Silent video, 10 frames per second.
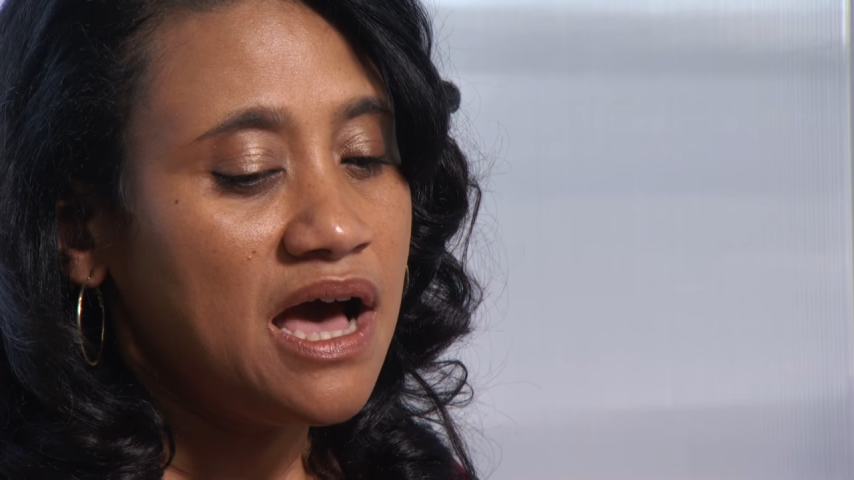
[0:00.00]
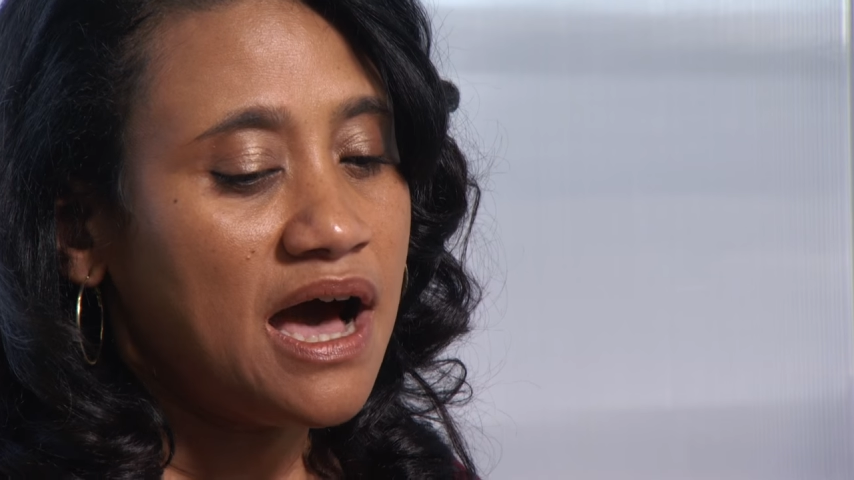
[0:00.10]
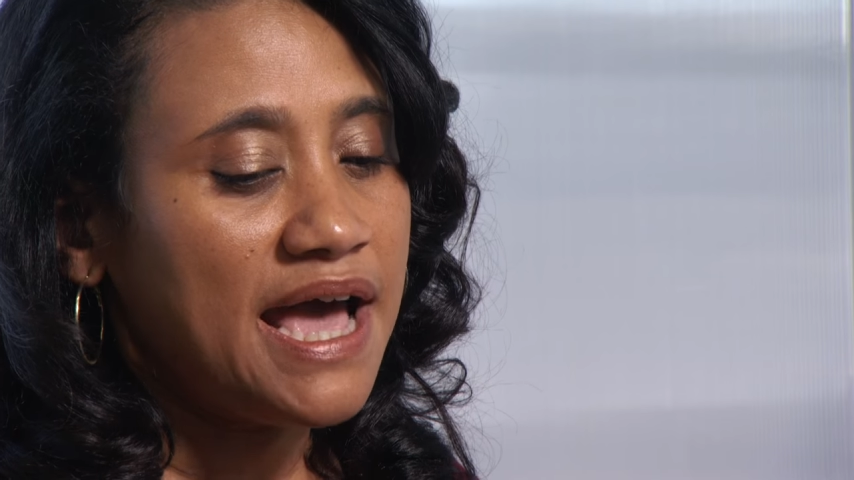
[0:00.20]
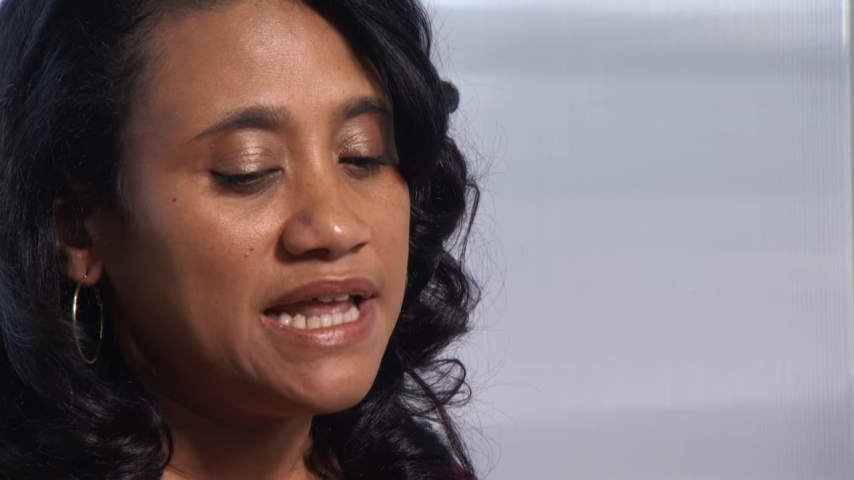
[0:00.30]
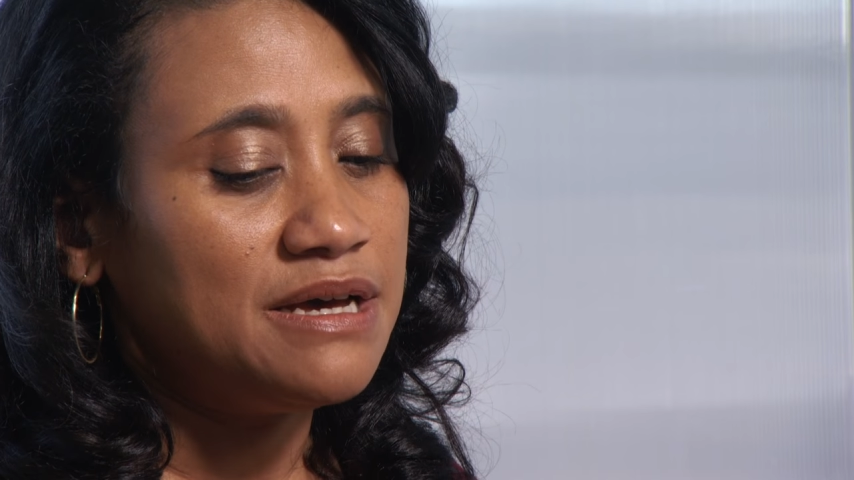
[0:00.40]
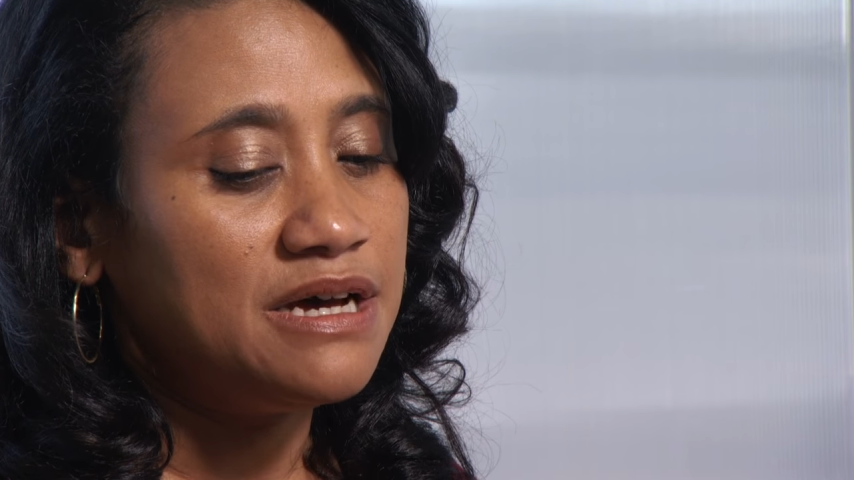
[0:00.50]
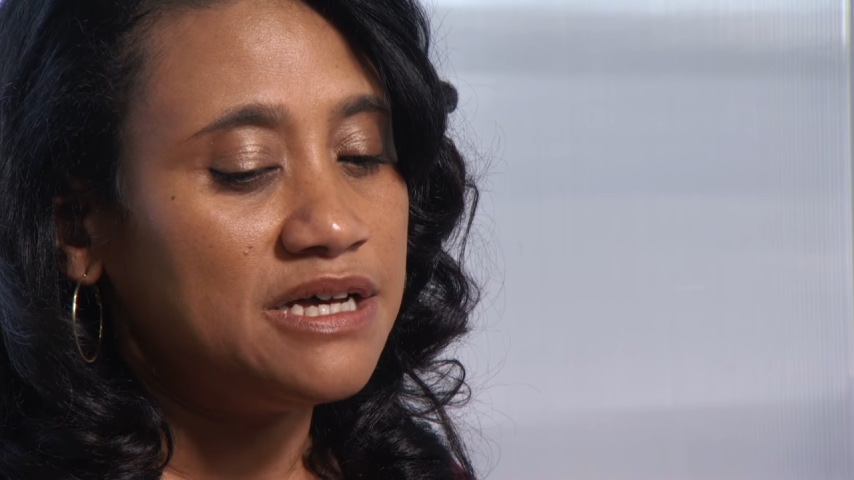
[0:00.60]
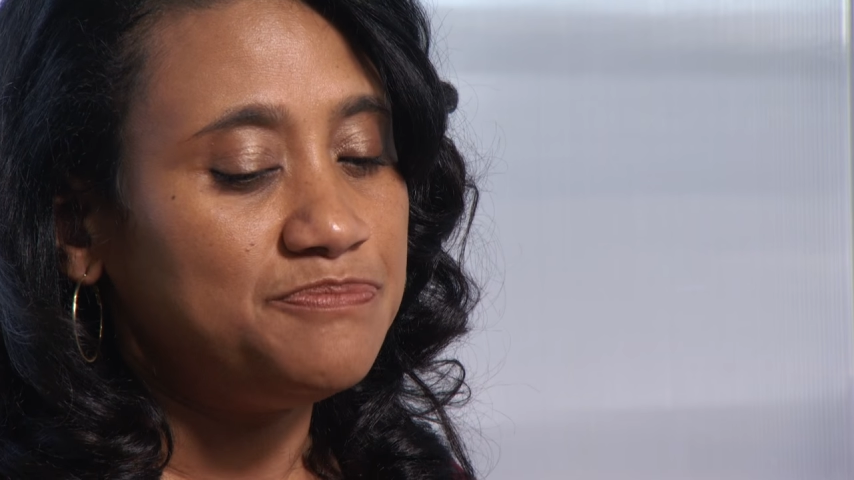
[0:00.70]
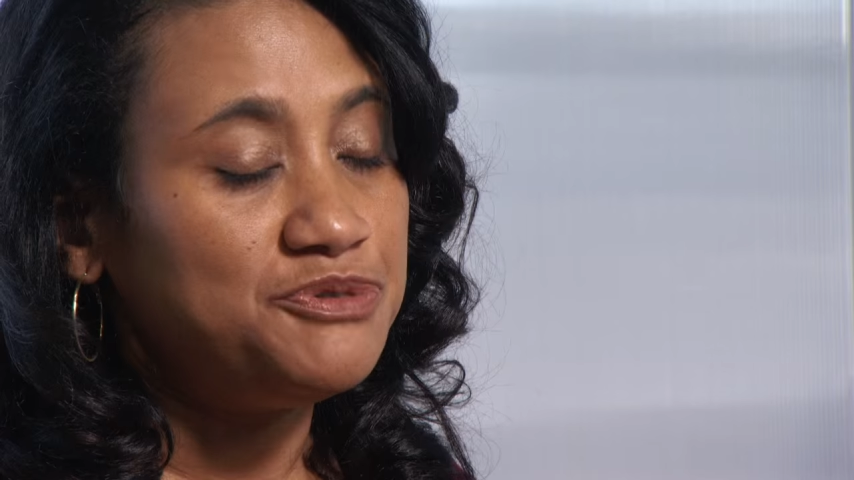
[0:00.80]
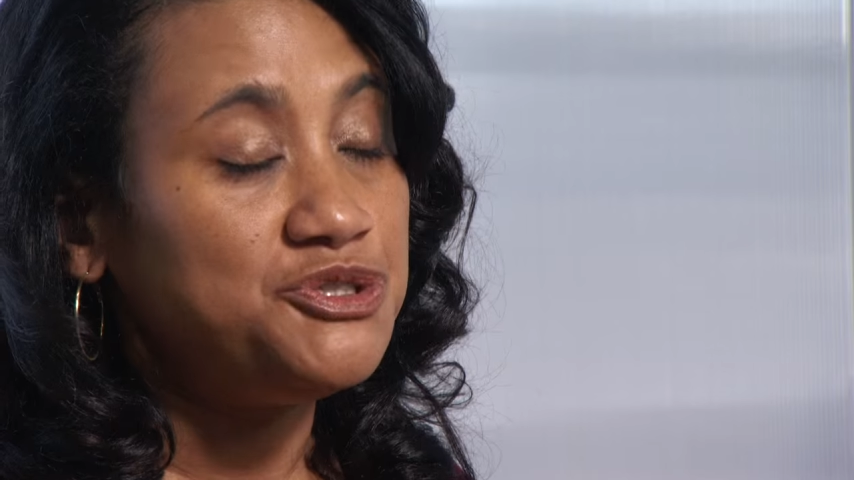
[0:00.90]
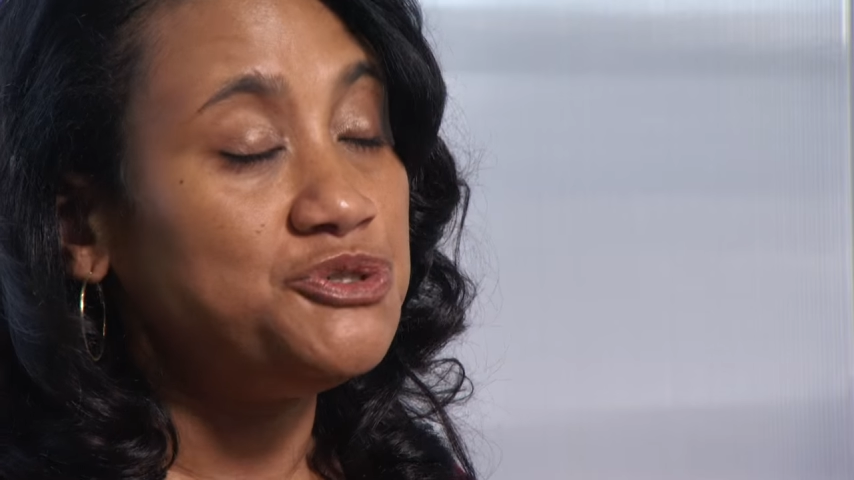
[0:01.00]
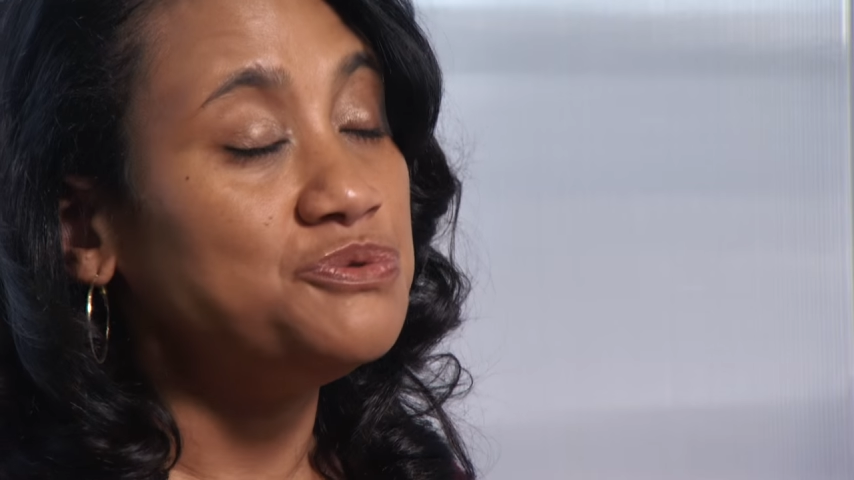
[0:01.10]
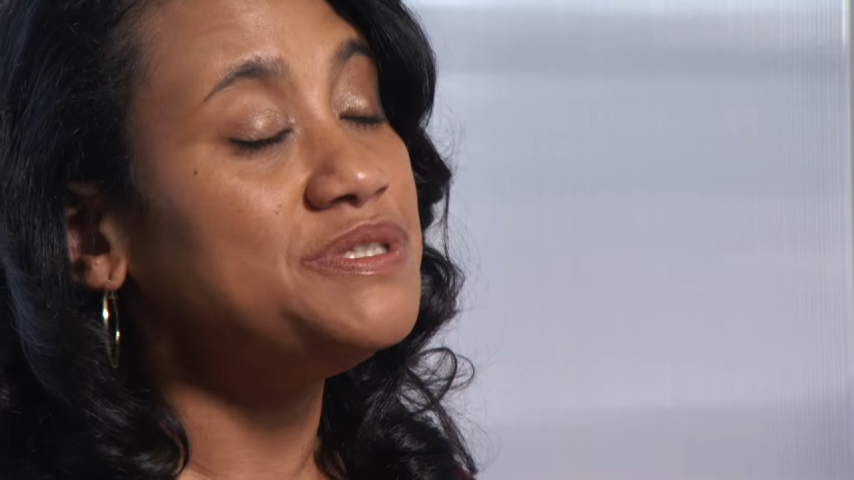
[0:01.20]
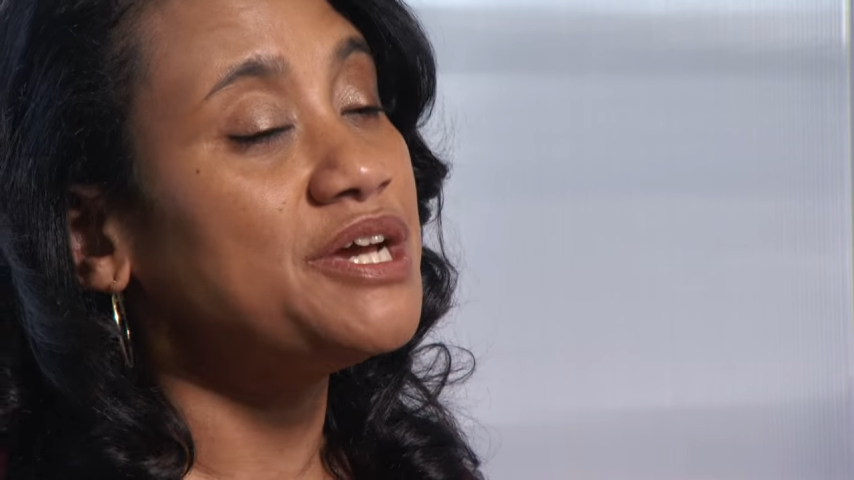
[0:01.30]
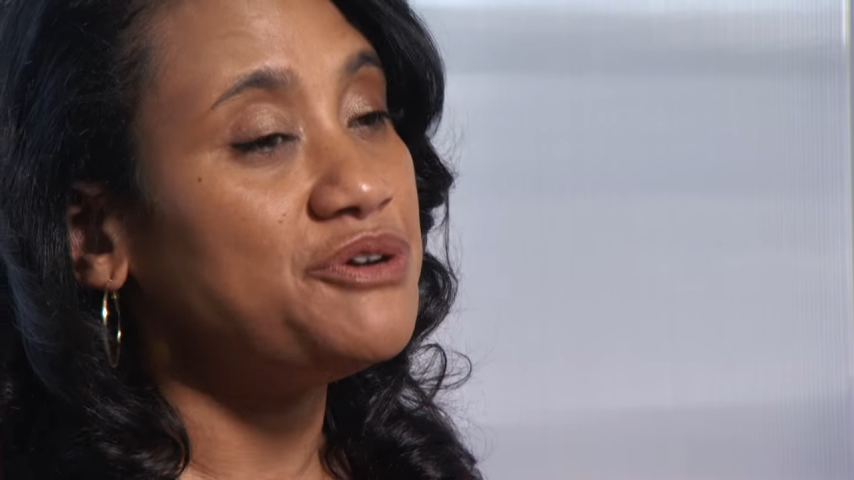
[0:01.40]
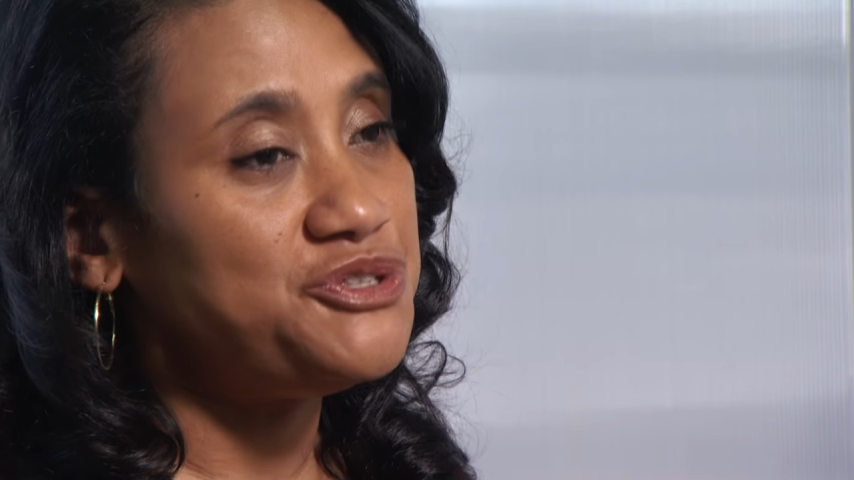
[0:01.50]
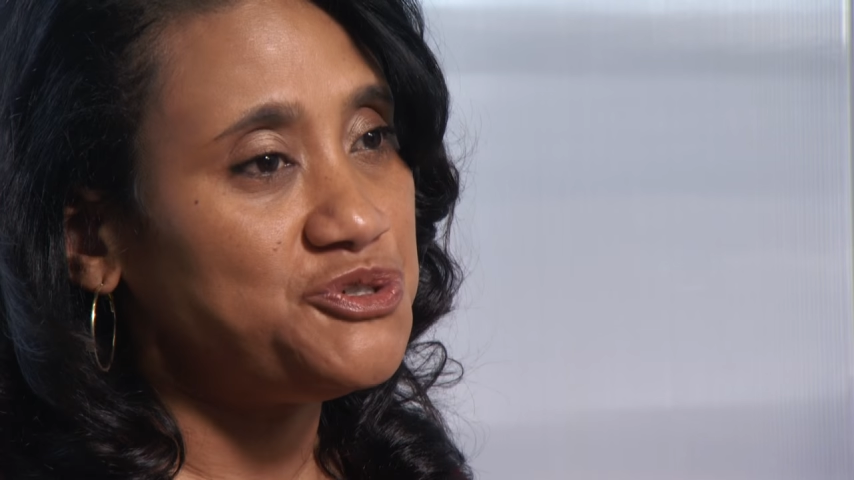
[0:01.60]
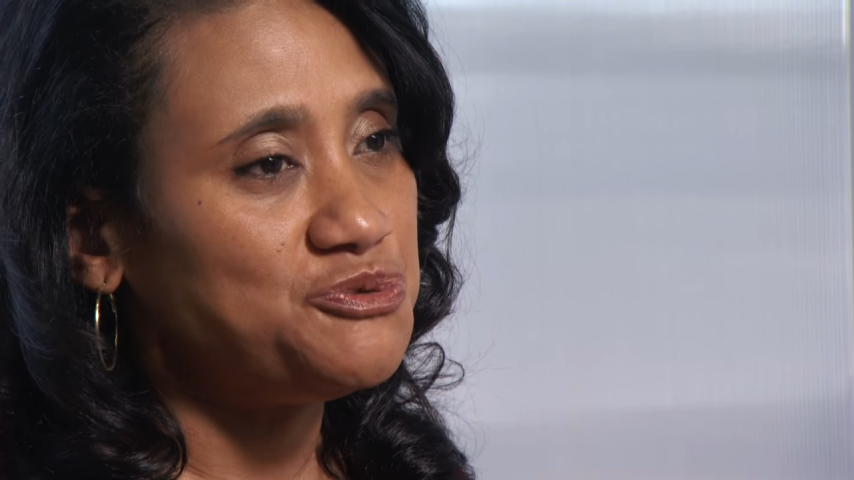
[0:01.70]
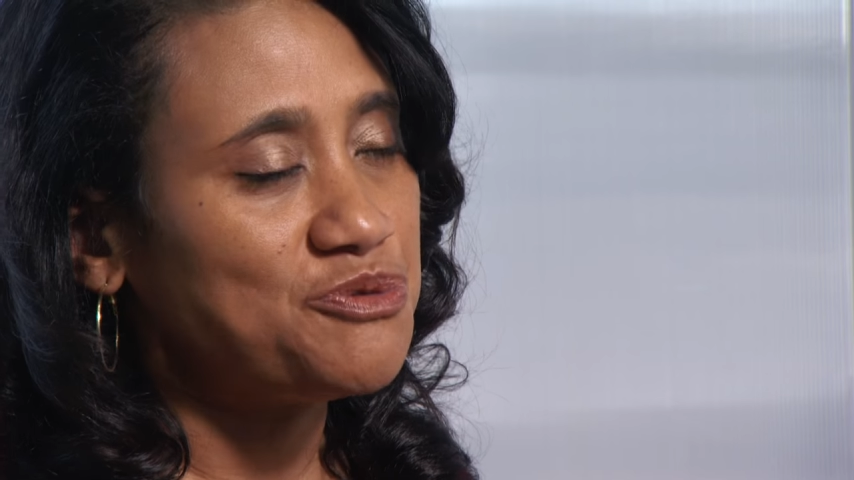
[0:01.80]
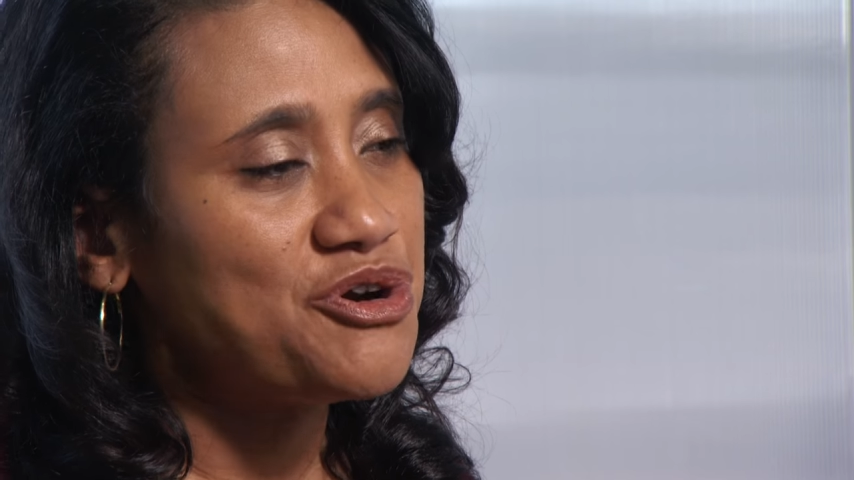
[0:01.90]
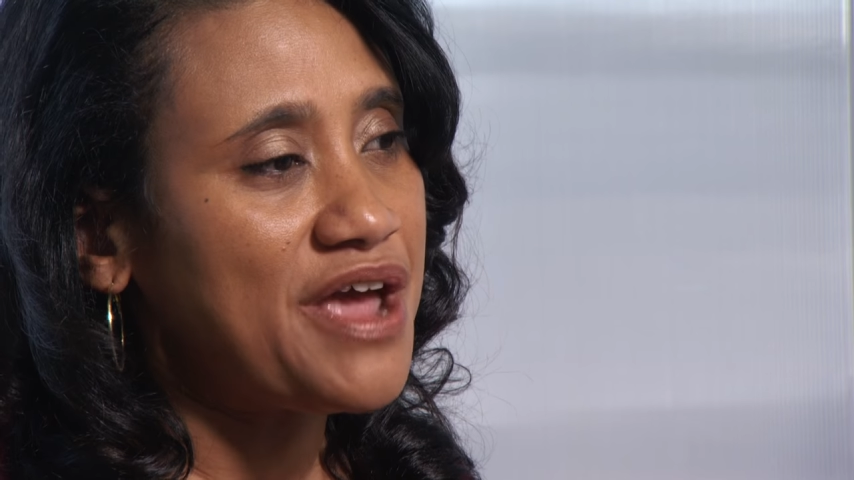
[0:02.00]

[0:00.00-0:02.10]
I had a, a pituitary tumor